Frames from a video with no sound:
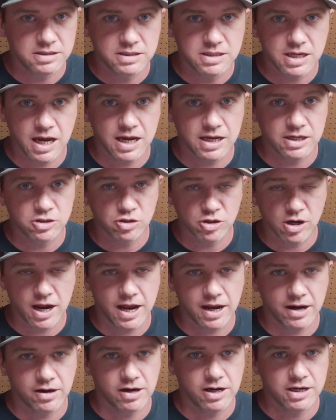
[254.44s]
dead
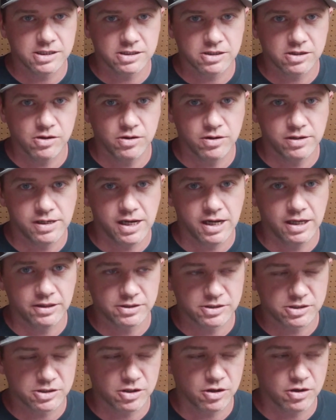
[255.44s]
drag race going down
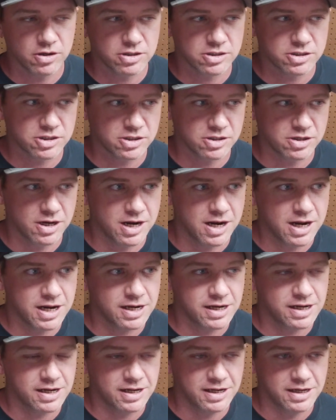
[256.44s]
the start
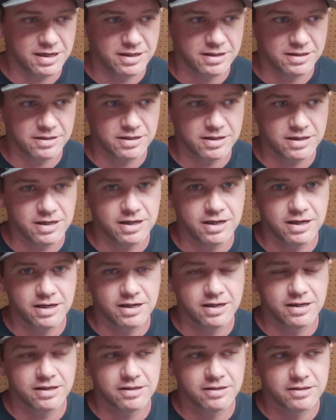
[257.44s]
straight, and
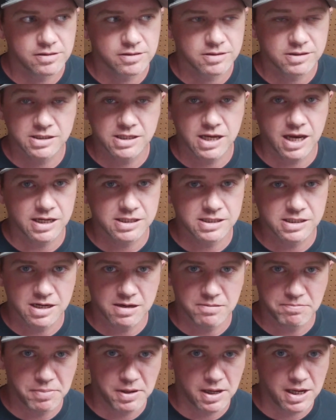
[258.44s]

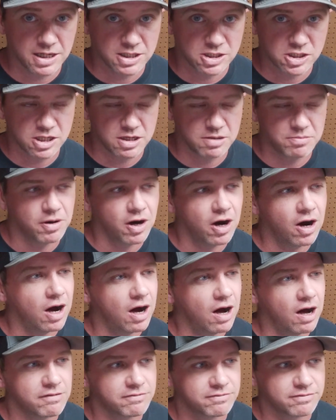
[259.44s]
Sexton pinched him
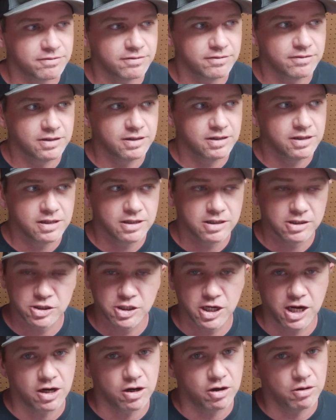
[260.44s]
off.
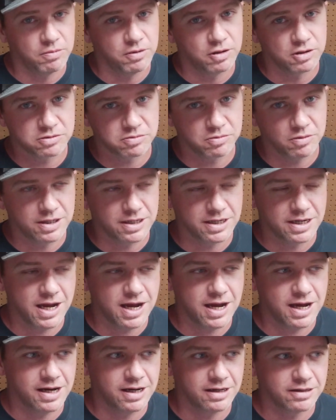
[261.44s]
Jet almost went
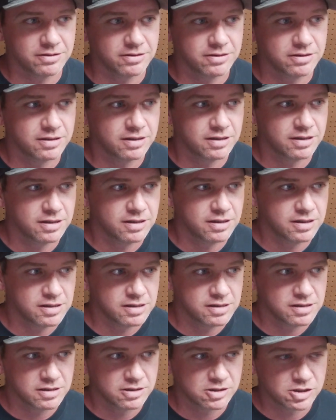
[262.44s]
down.
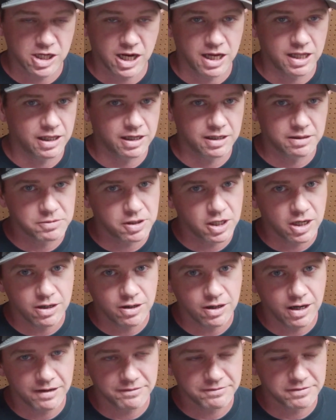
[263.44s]
Jet let him
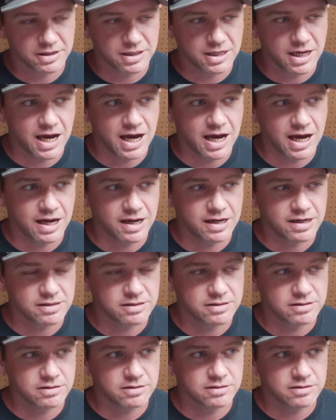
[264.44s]
go after that.
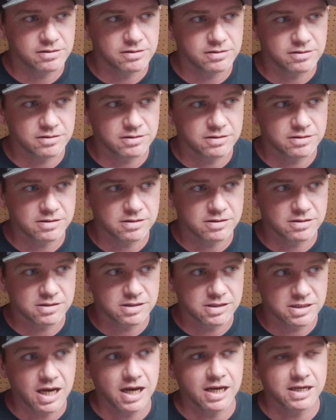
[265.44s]

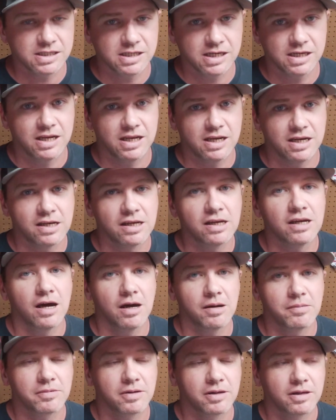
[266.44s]
Sexton ended
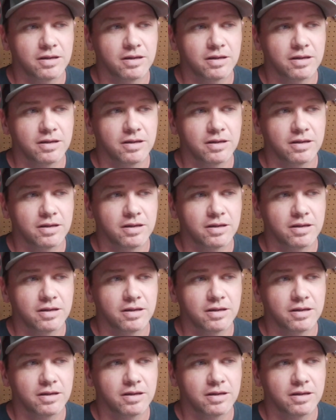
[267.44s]
up,